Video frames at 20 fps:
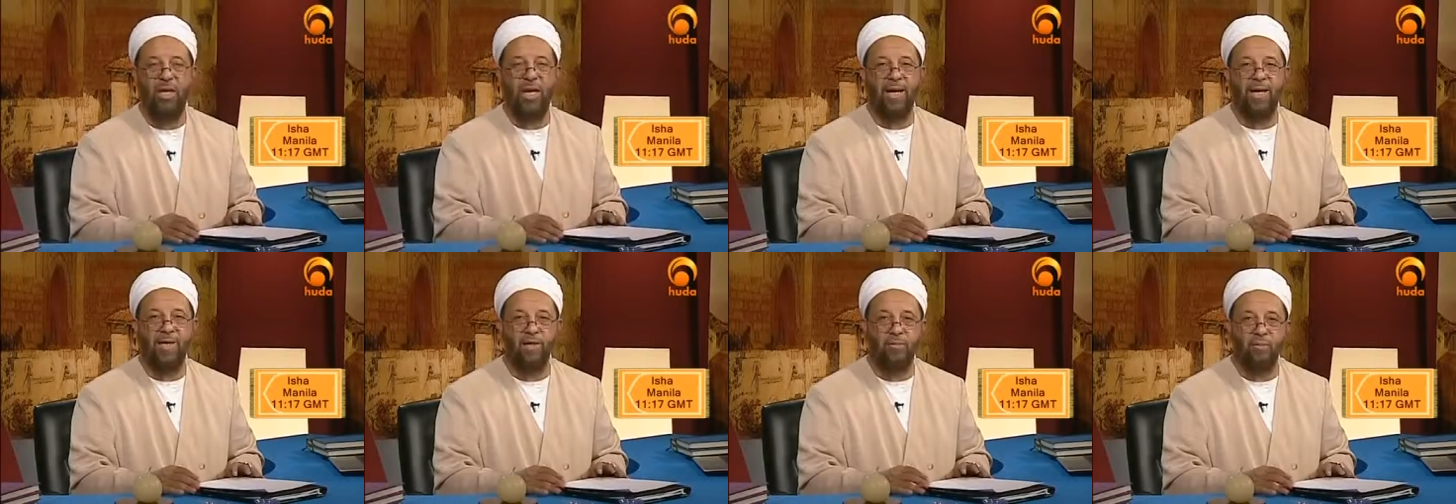
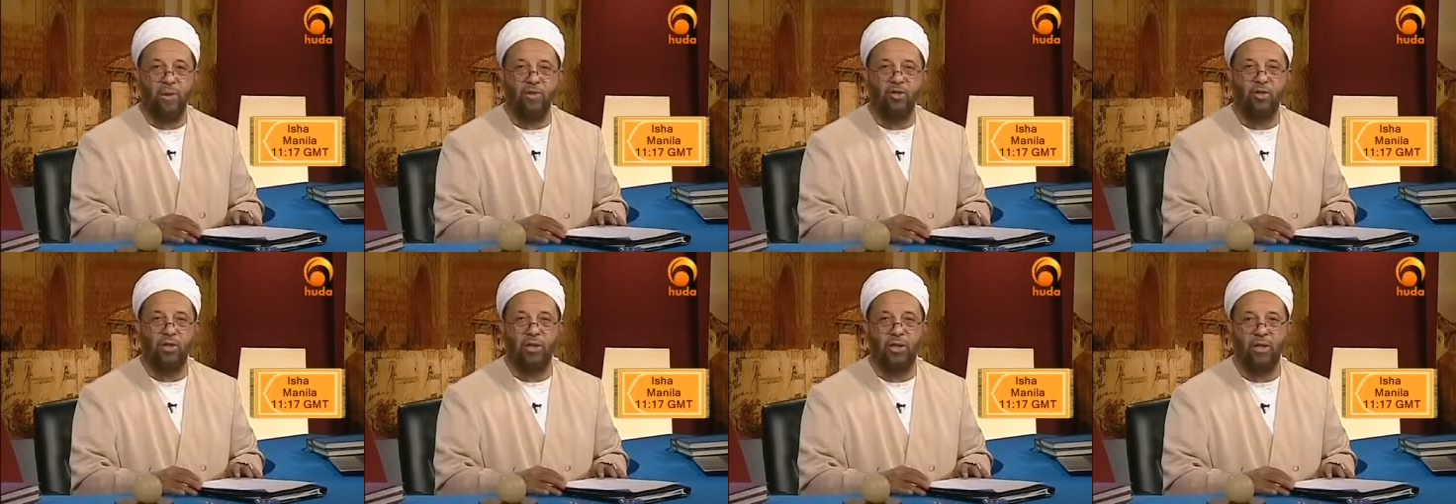and
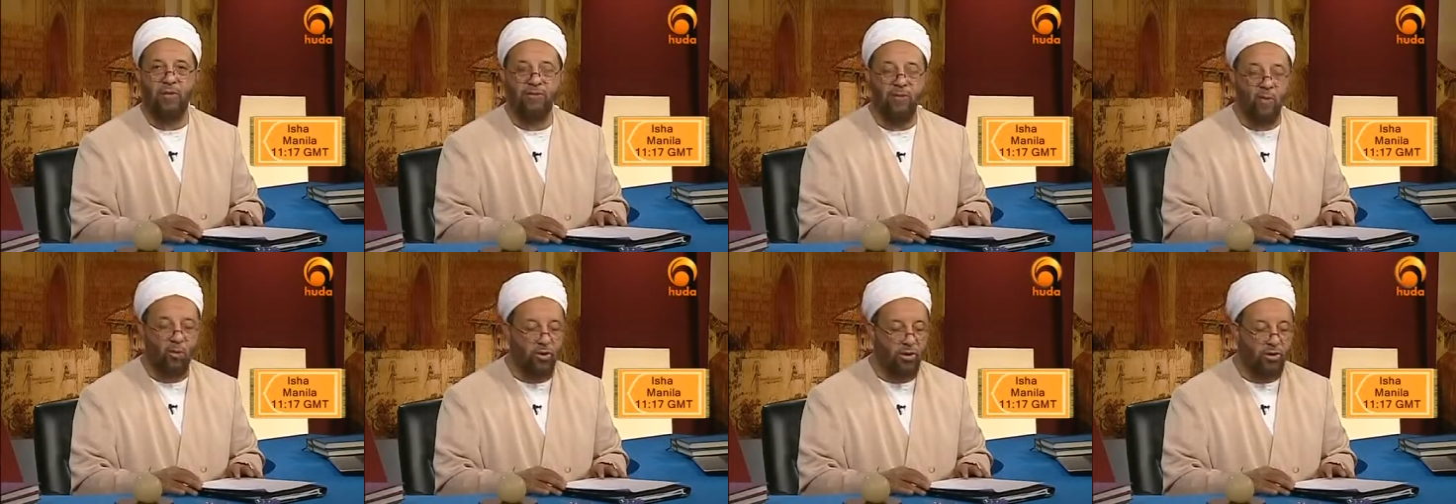especially they
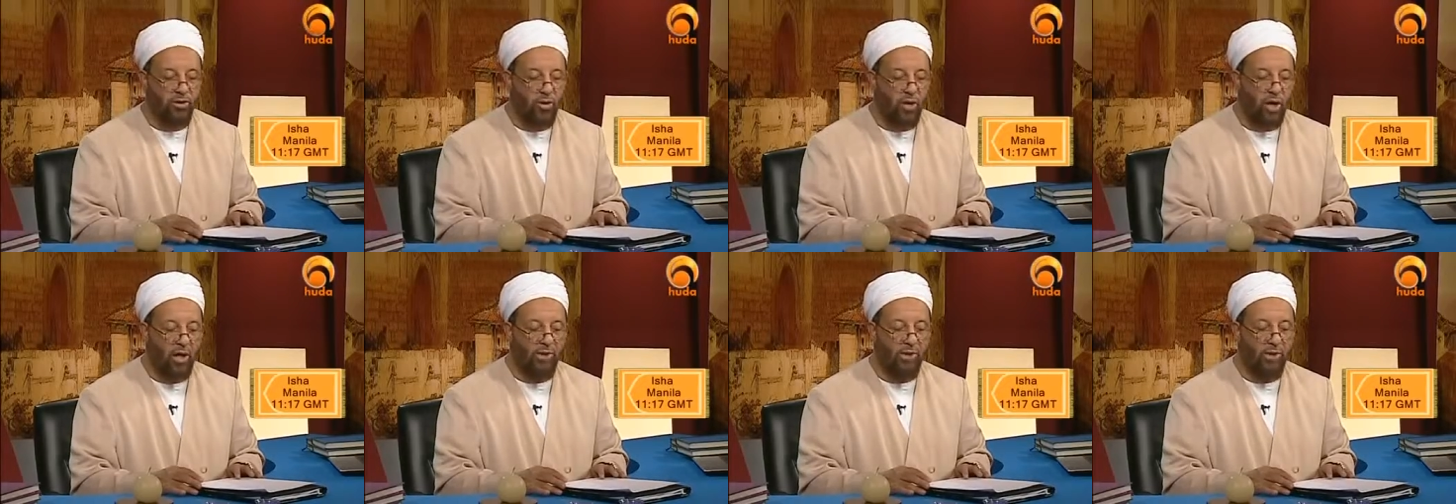focused
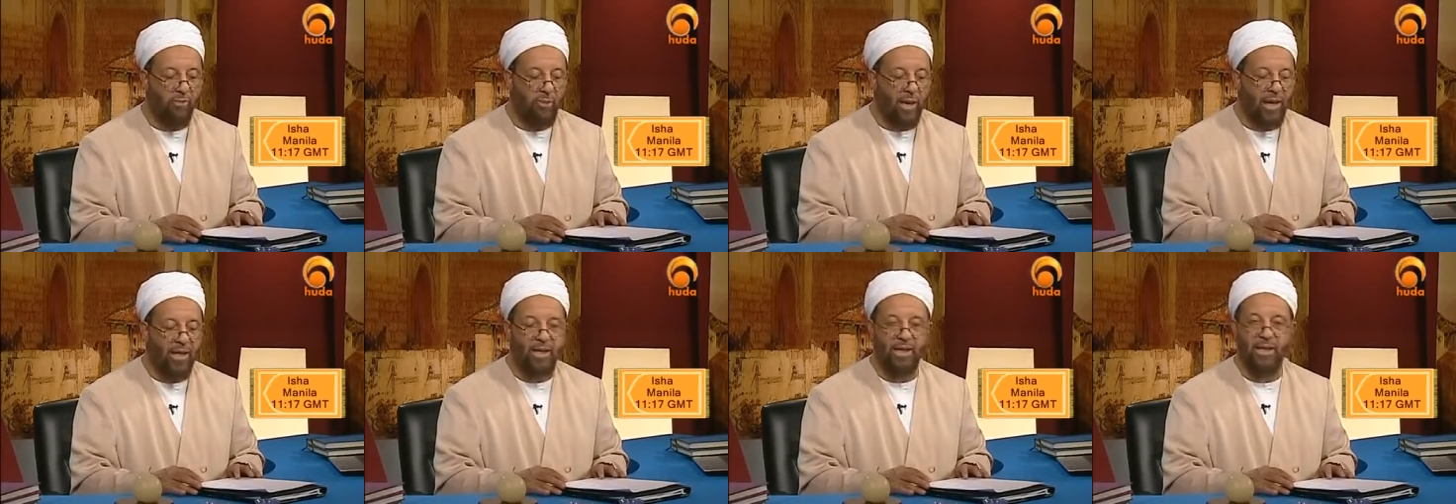on the
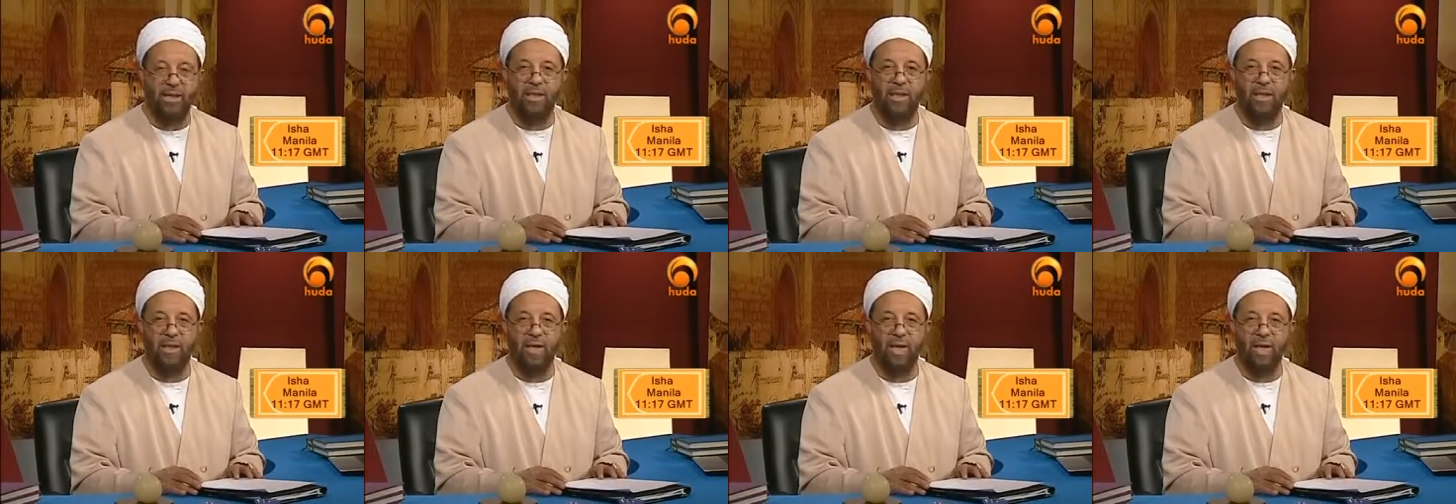
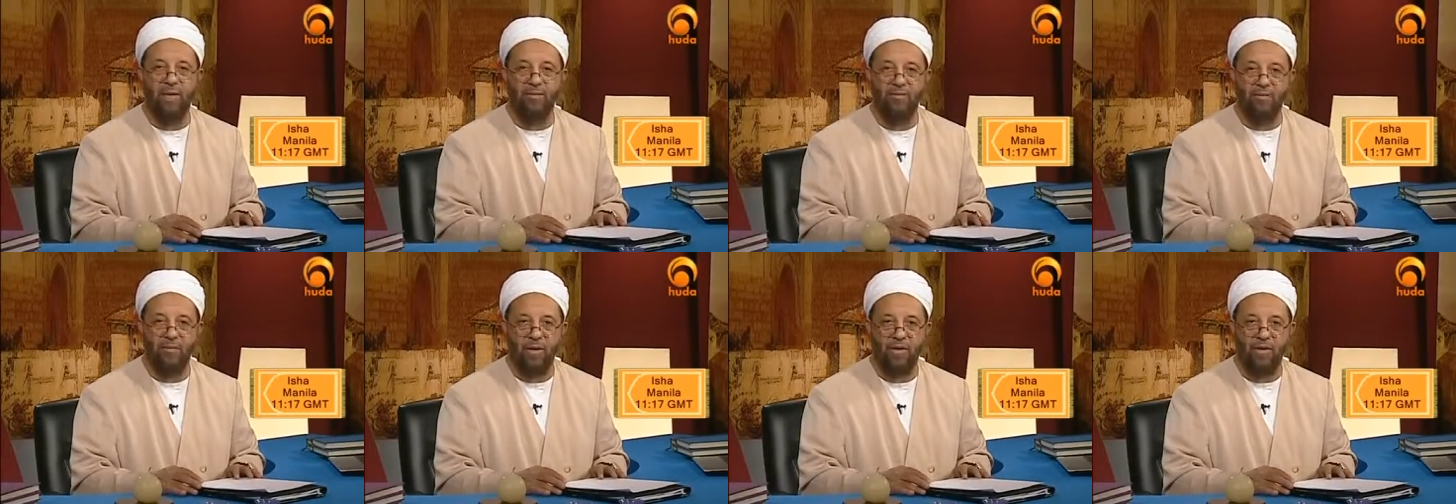Maliki uh,